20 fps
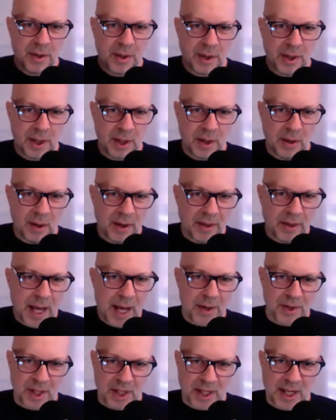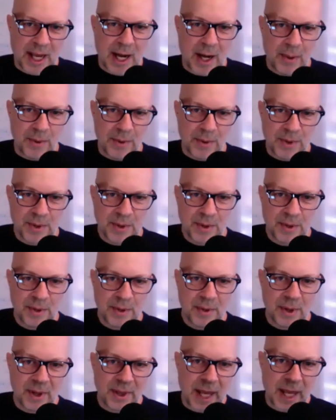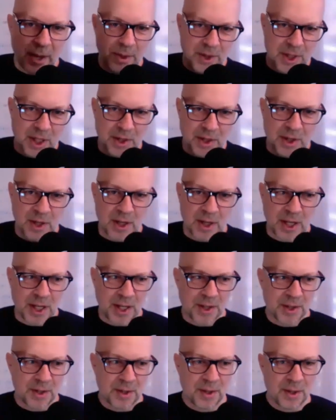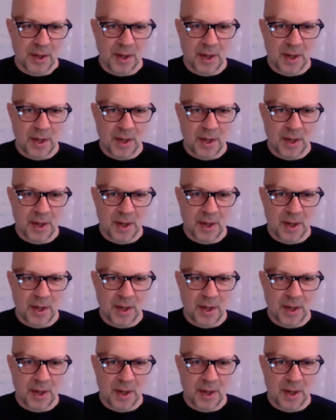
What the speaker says: 1,000 accountants, 1,000 attorneys,